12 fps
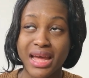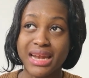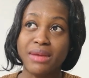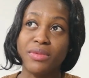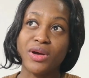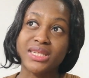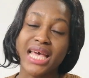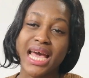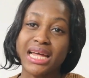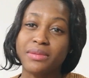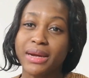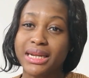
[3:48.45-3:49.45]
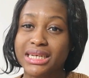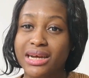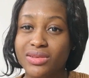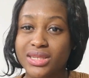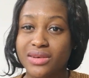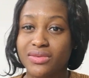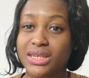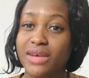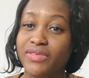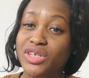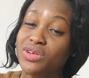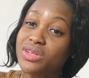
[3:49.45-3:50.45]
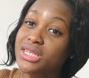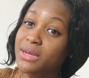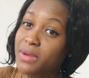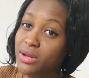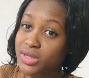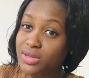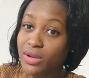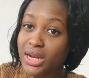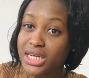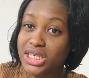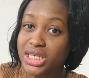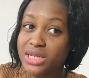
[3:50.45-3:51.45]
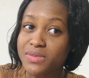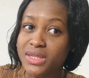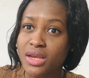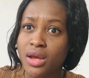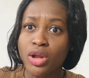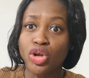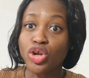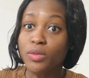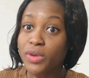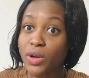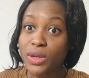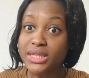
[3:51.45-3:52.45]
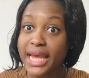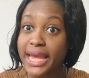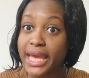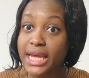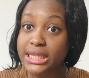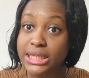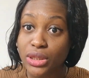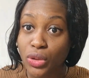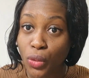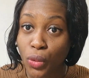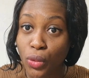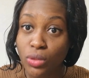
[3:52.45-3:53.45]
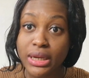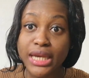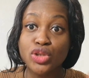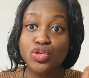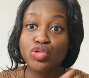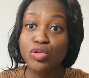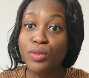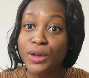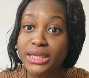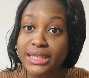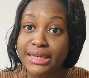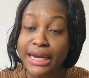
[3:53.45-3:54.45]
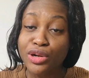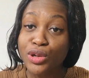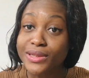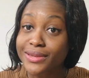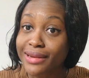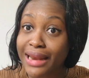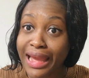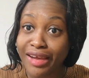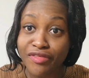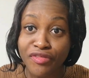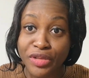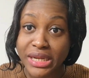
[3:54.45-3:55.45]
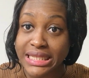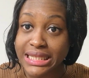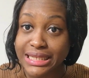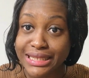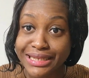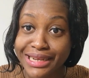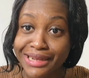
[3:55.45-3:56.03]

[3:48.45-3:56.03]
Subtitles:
And then because I had my doubts and reservations about scholarships, not because I hate it though, there's nobody that doesn't like free thing,